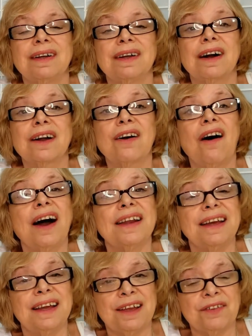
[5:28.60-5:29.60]
God
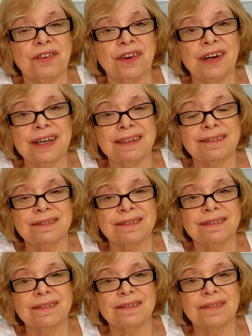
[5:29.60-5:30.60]
is good.
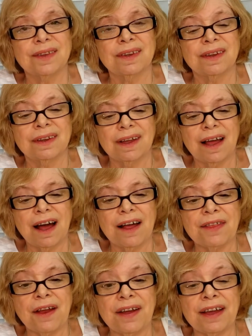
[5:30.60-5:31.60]

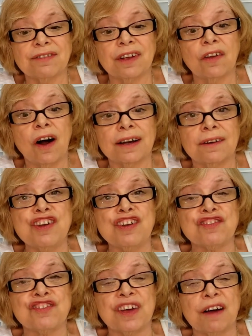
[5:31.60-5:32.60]
There is a lot of
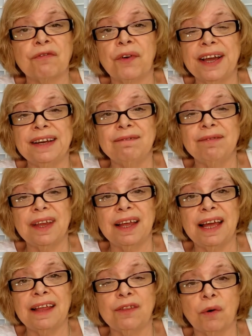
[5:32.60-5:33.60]
suffering
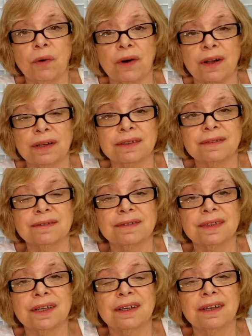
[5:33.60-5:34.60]
in the world.
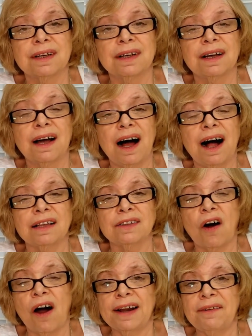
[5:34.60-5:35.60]
A
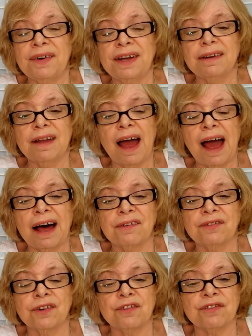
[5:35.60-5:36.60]
lot of it has
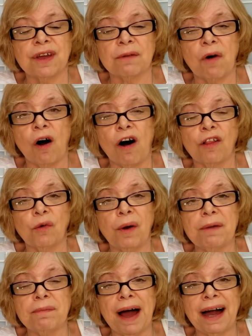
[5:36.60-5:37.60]
to stem all the
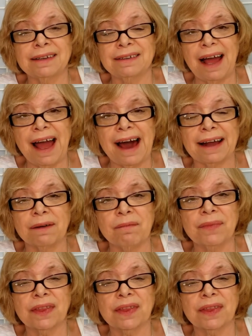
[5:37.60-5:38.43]
way back to Adam.